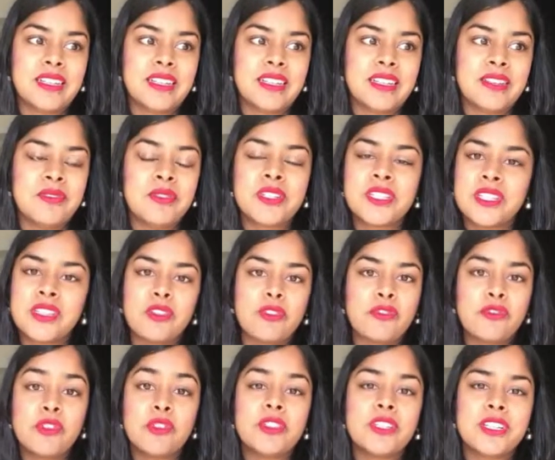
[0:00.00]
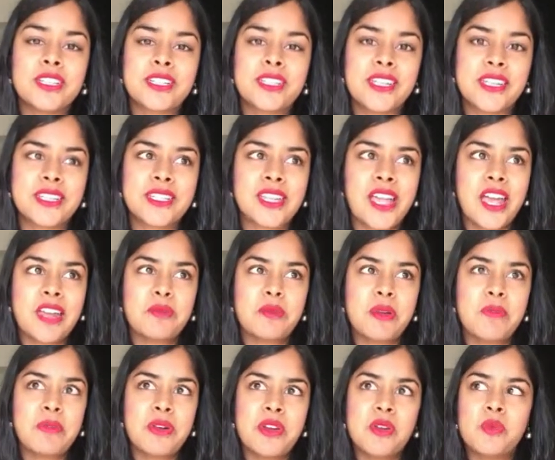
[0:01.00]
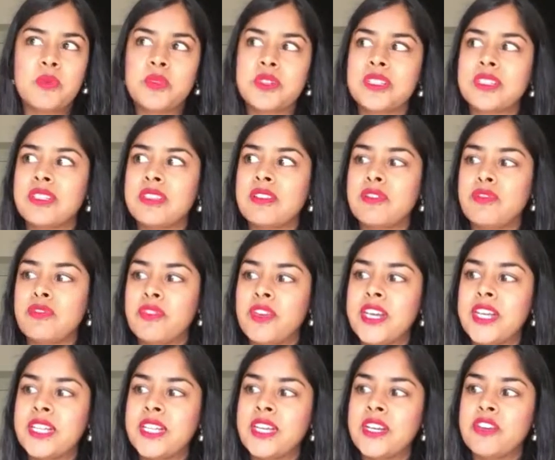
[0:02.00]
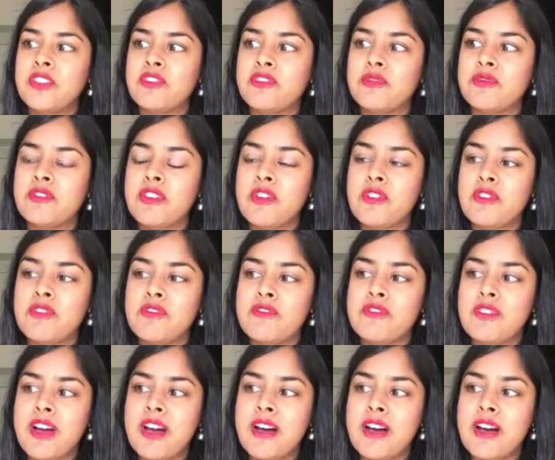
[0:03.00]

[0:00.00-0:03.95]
it wasn't the fullness that scared me, but it was the feeling of